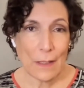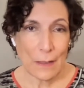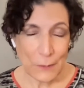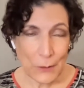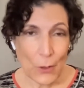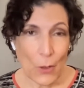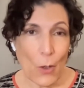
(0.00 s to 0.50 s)

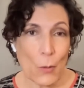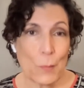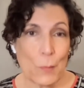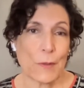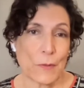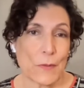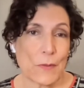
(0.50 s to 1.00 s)
an
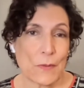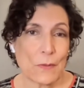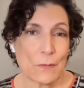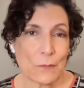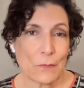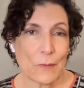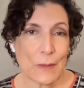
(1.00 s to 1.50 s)
opus,
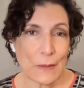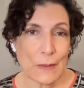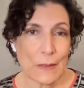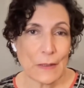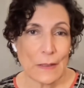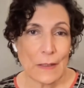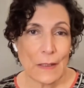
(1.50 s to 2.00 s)

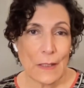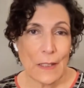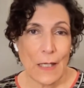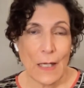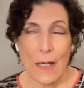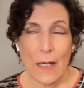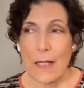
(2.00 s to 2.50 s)
really.
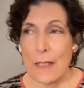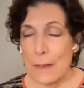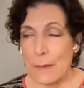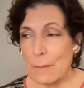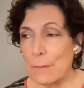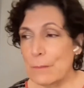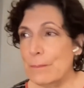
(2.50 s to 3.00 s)

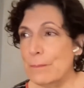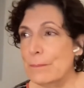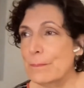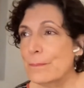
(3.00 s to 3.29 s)
Um,